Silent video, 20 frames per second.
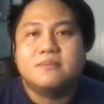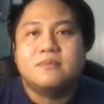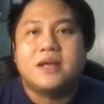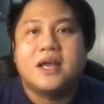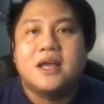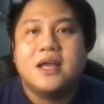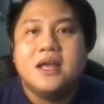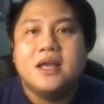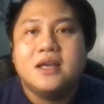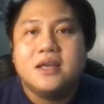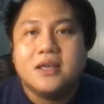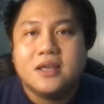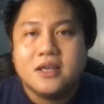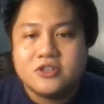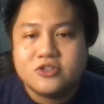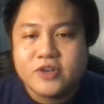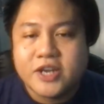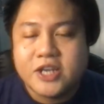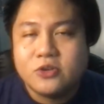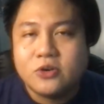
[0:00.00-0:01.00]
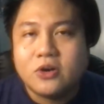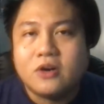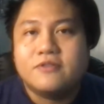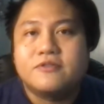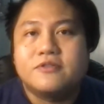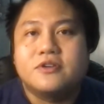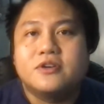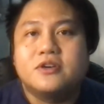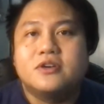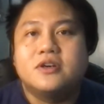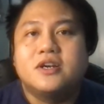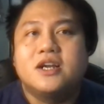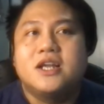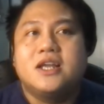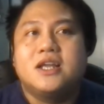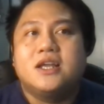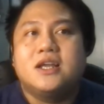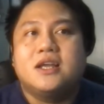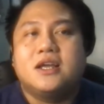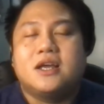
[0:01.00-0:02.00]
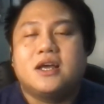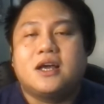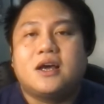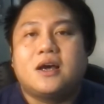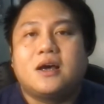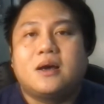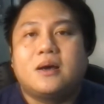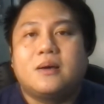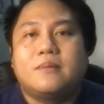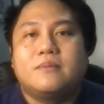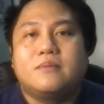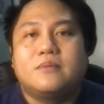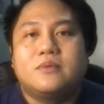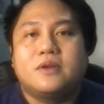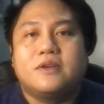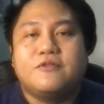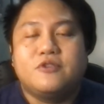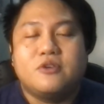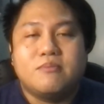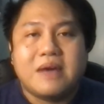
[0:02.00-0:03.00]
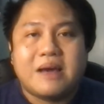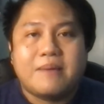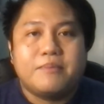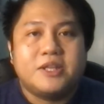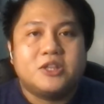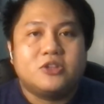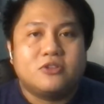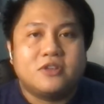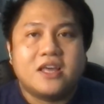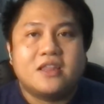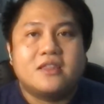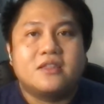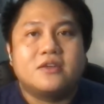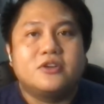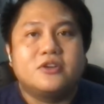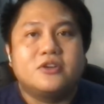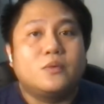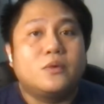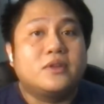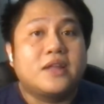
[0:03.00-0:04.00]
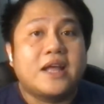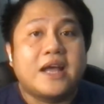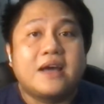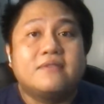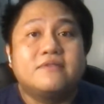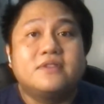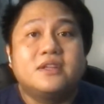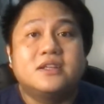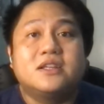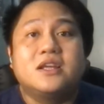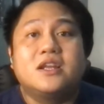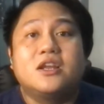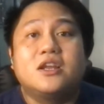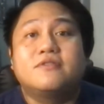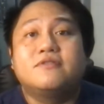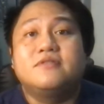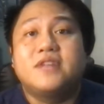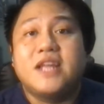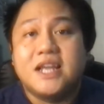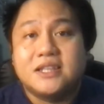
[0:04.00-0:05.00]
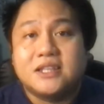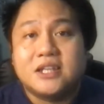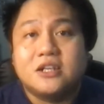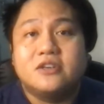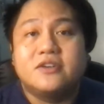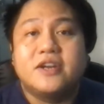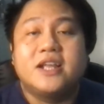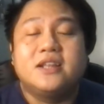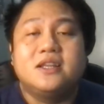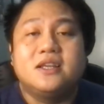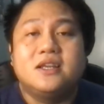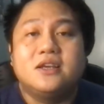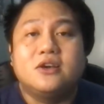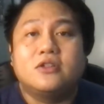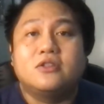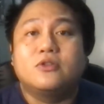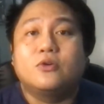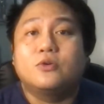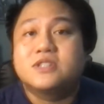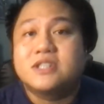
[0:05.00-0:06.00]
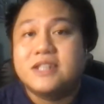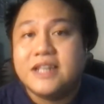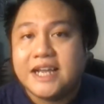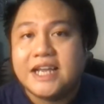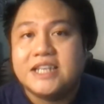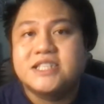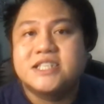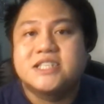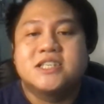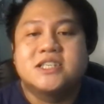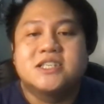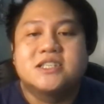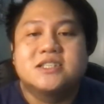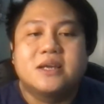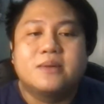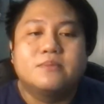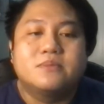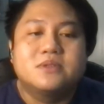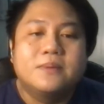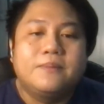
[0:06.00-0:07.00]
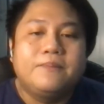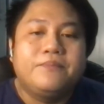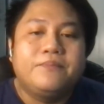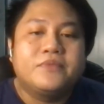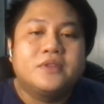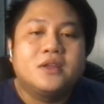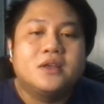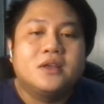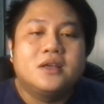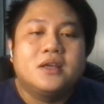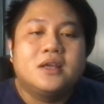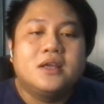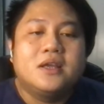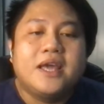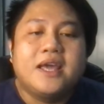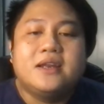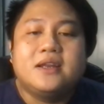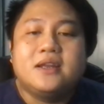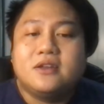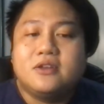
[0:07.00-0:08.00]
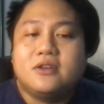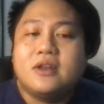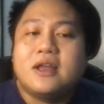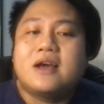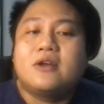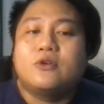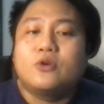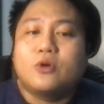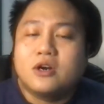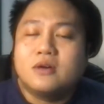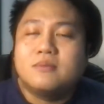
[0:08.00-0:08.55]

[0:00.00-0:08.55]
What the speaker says: new system is trying to offer, if you map it together, you won't have that enough data already on those legacy systems. And